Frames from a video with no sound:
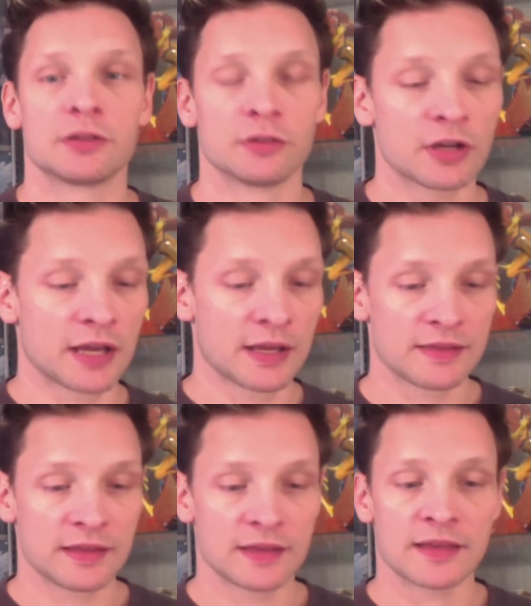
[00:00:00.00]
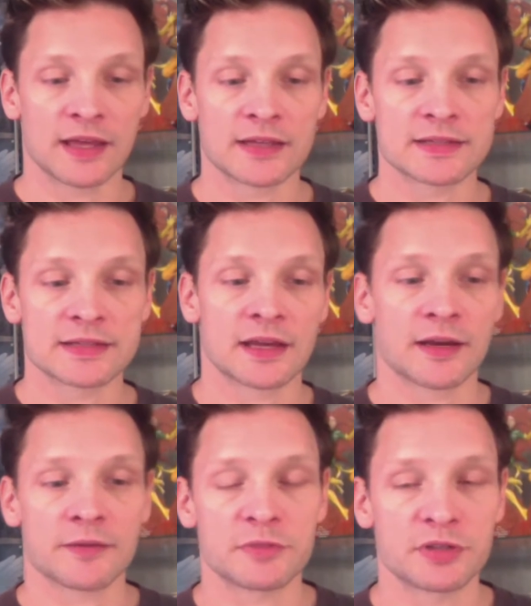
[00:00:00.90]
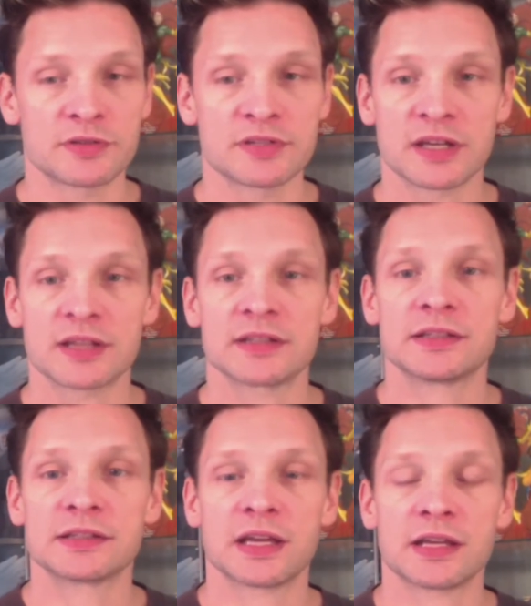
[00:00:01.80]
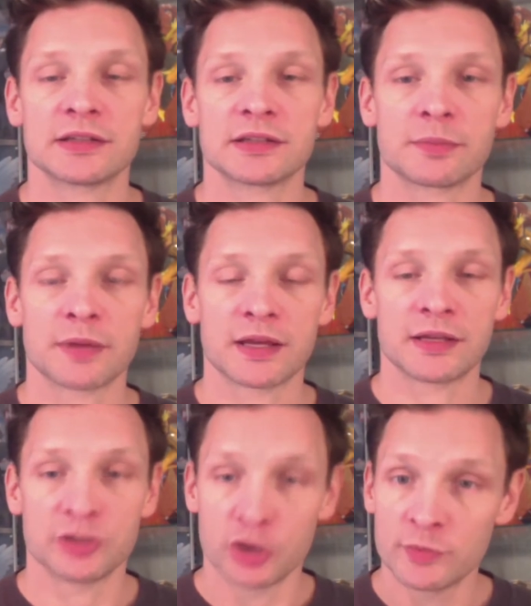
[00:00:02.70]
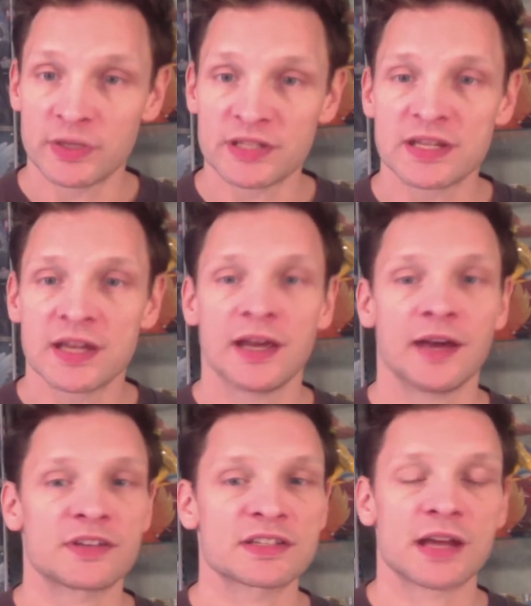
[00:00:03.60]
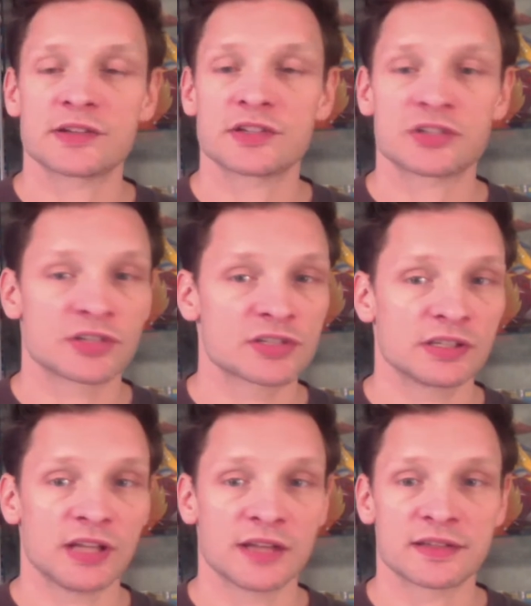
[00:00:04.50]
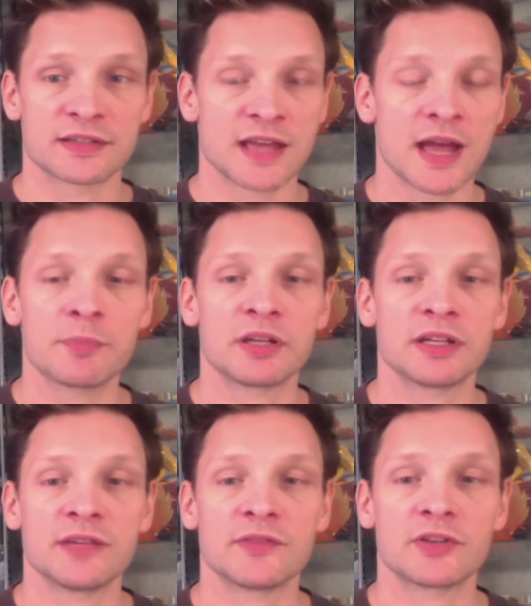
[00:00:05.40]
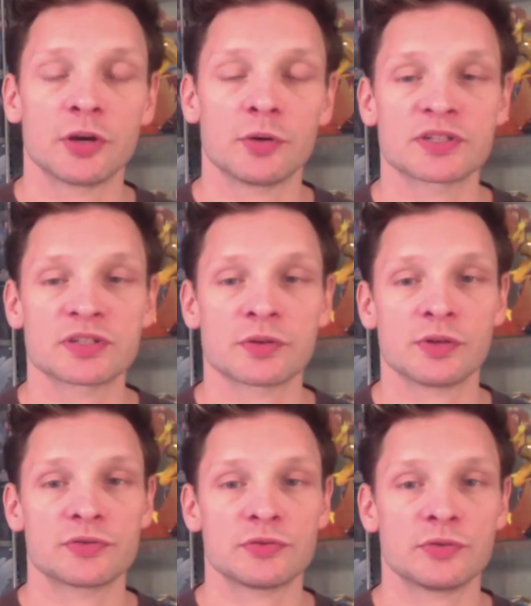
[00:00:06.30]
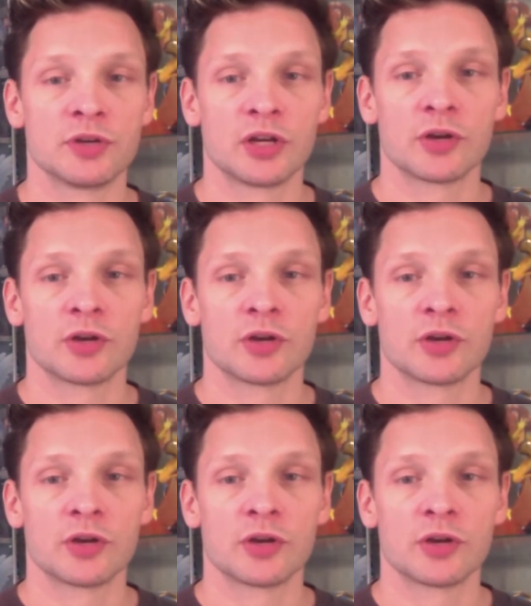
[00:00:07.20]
look, I think that Medusa and humans have decided to just let this happen, even though it's going to